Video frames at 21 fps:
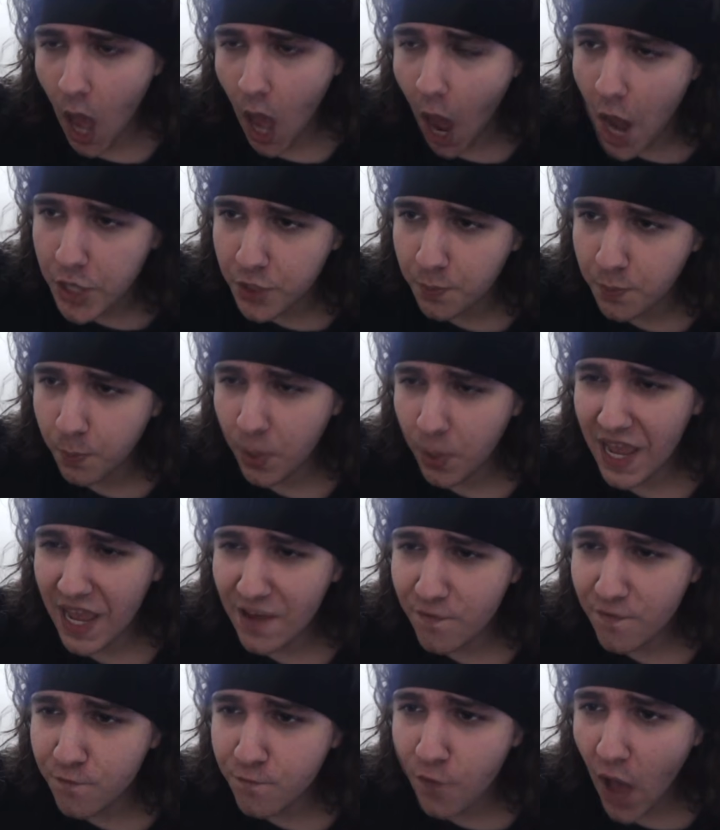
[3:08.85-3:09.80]
and
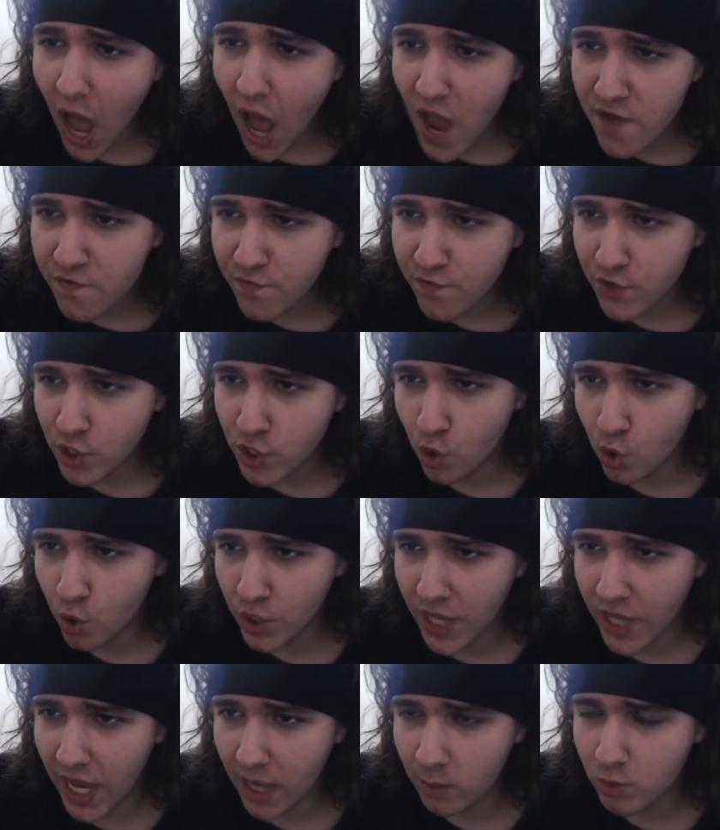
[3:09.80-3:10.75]
play 5 video
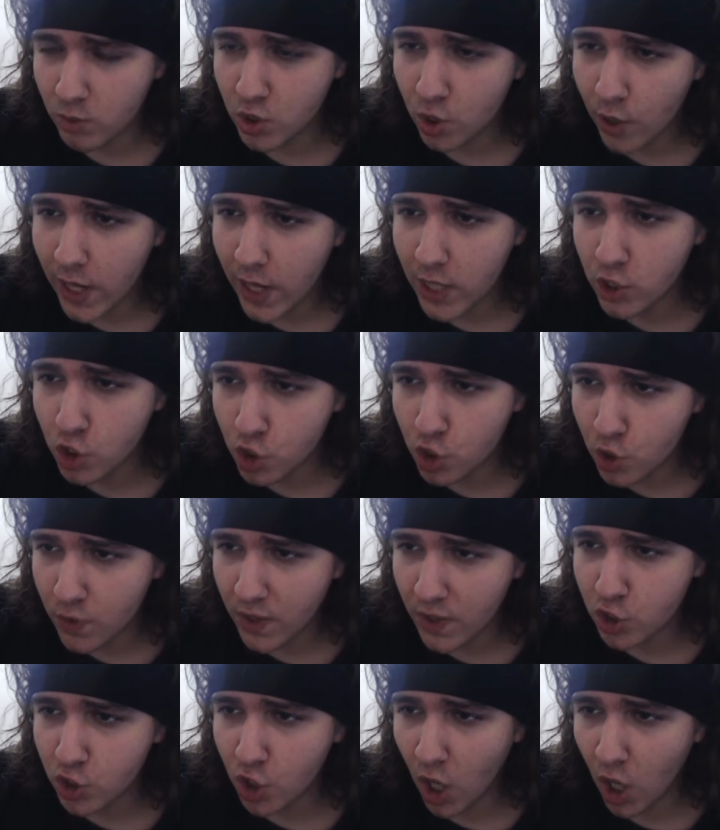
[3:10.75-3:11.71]
games related to
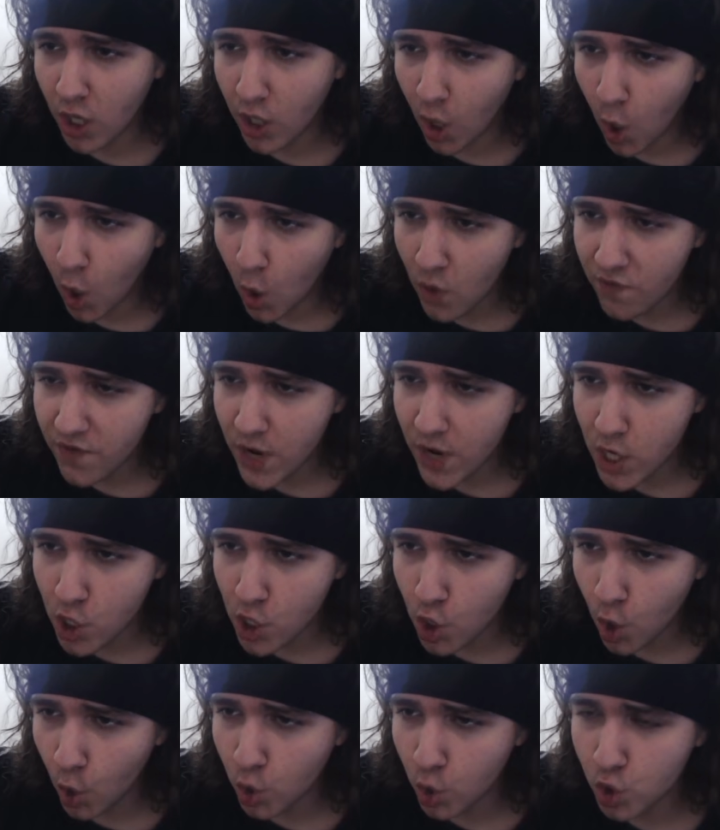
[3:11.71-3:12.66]
the genre or very
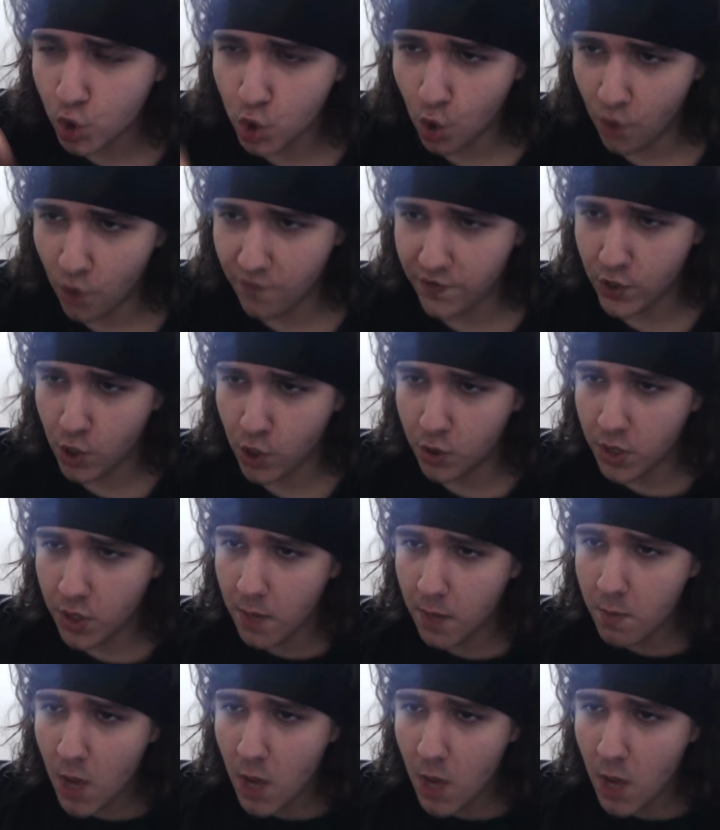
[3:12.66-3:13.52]
close to your video game.